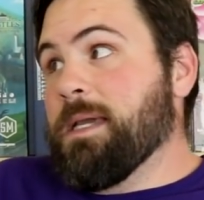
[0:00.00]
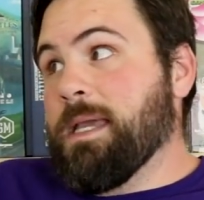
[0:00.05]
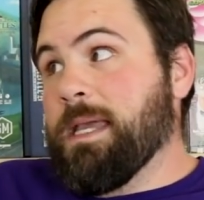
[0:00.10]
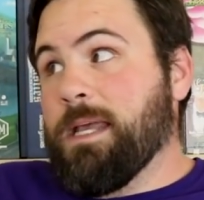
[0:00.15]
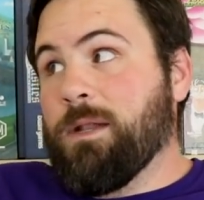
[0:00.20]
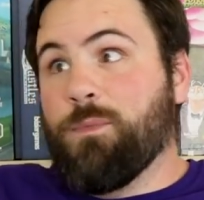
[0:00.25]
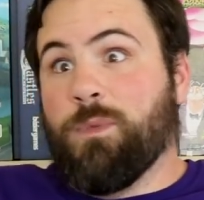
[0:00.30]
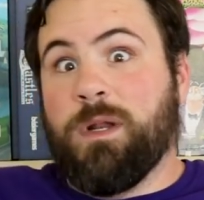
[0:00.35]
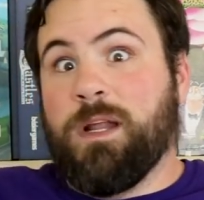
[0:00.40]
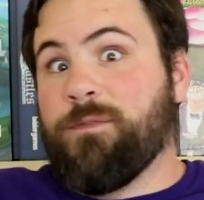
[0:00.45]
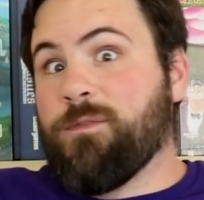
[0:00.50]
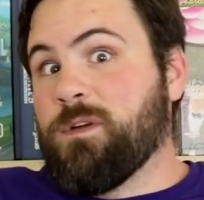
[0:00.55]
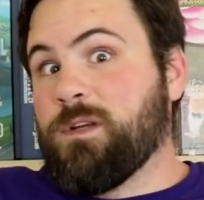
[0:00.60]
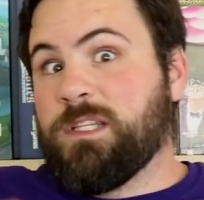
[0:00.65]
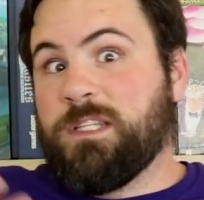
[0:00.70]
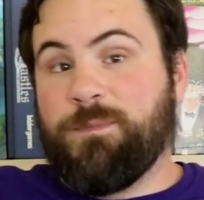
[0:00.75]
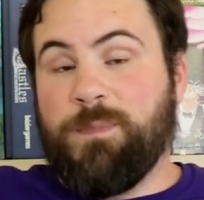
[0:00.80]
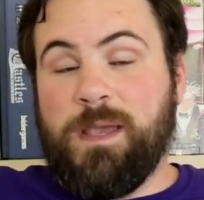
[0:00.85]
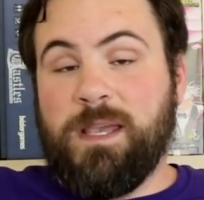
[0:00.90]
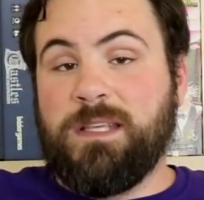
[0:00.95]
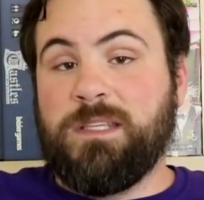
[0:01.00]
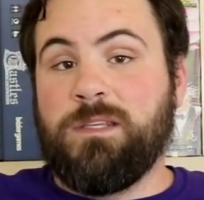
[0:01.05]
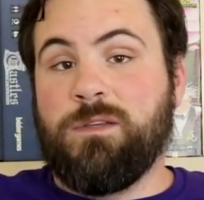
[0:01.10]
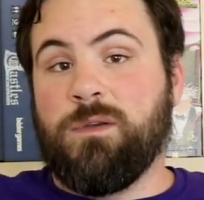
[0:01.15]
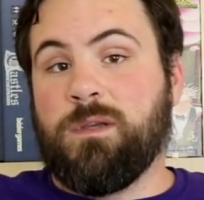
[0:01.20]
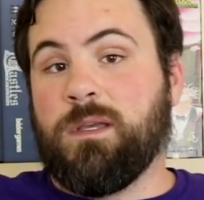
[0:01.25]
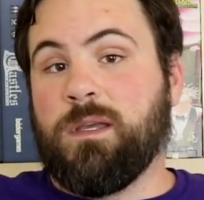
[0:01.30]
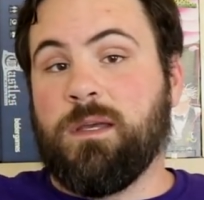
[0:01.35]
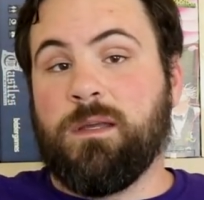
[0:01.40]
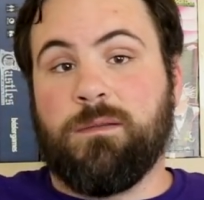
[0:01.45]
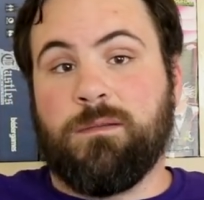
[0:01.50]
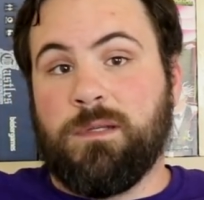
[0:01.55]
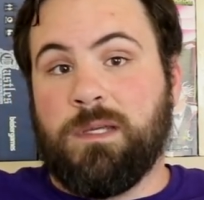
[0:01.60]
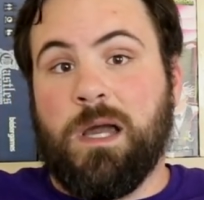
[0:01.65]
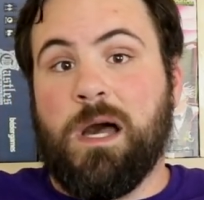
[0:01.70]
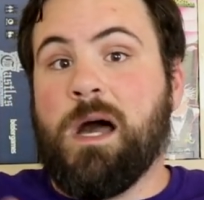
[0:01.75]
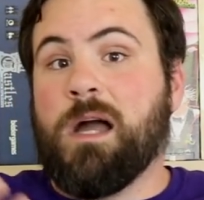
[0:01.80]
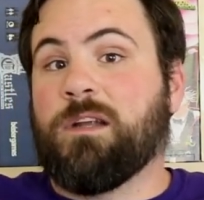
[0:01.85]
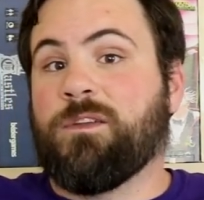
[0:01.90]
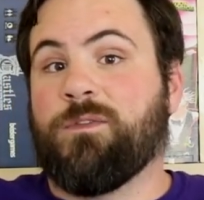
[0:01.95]
in whatever space you
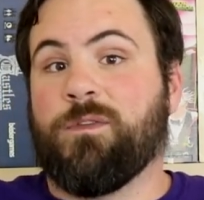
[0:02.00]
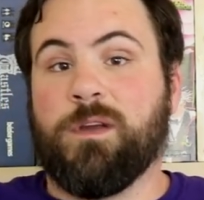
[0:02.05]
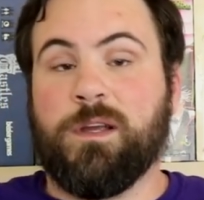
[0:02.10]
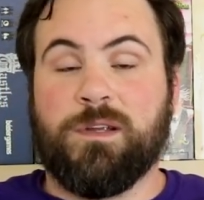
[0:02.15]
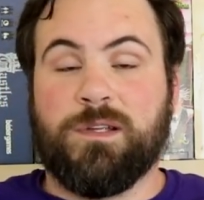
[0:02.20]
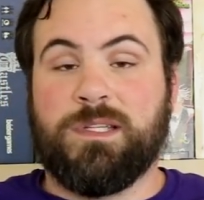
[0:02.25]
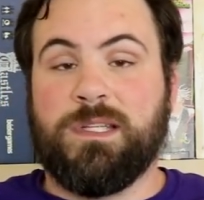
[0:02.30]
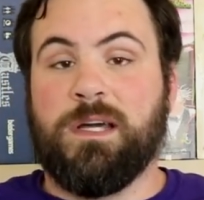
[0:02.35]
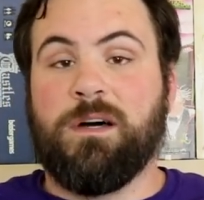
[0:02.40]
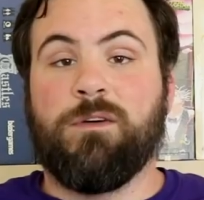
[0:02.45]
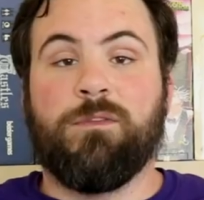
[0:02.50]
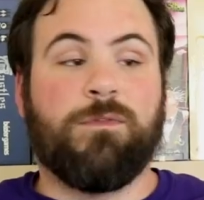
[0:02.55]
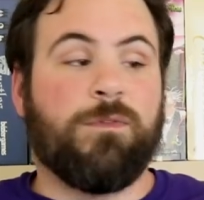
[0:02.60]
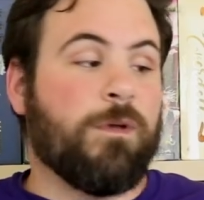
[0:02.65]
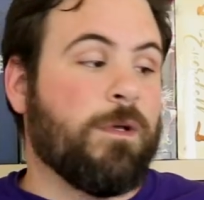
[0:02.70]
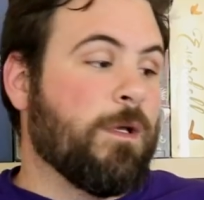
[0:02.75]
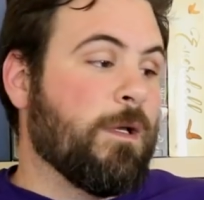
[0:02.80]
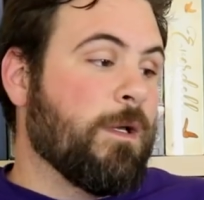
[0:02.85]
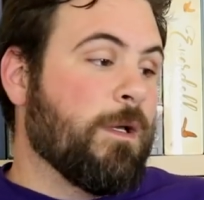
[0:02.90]
concoct for yourself